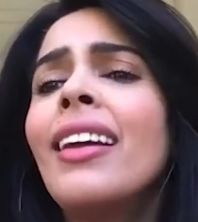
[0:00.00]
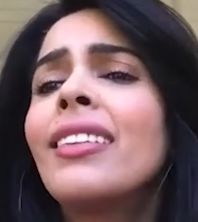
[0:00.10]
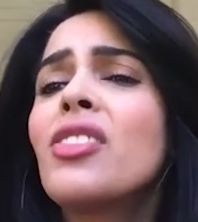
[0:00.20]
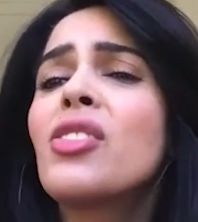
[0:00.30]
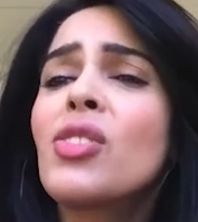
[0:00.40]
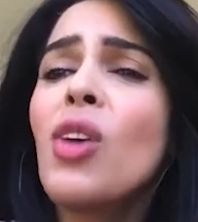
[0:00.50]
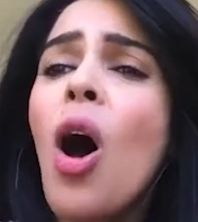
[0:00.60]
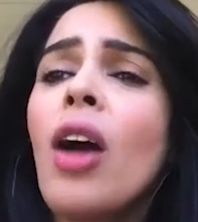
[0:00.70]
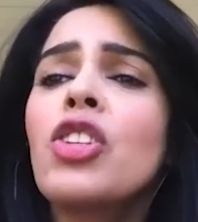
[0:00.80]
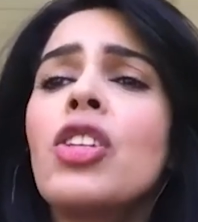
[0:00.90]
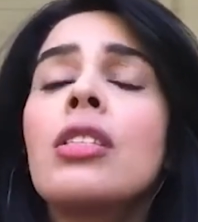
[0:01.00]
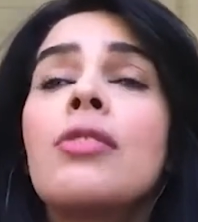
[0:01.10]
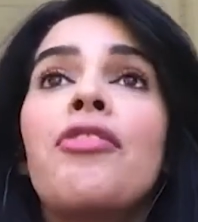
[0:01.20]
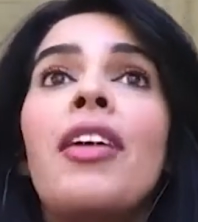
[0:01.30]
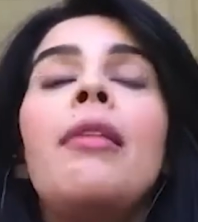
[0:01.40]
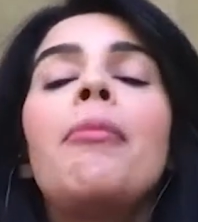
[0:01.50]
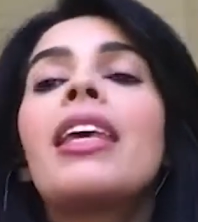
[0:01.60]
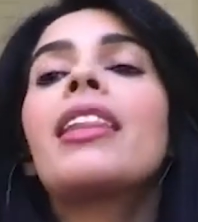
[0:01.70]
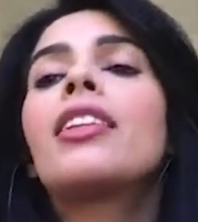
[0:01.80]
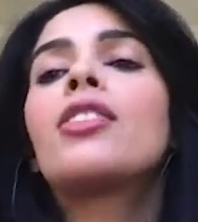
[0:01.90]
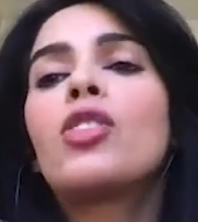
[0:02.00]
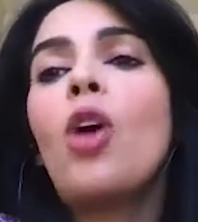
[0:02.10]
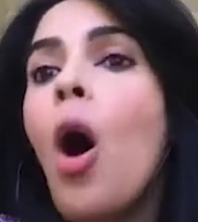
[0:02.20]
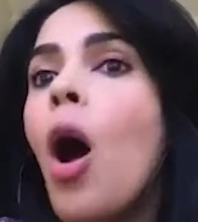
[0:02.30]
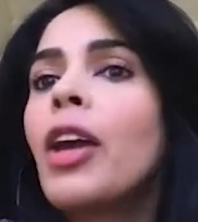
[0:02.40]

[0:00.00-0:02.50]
The song, just filming that song,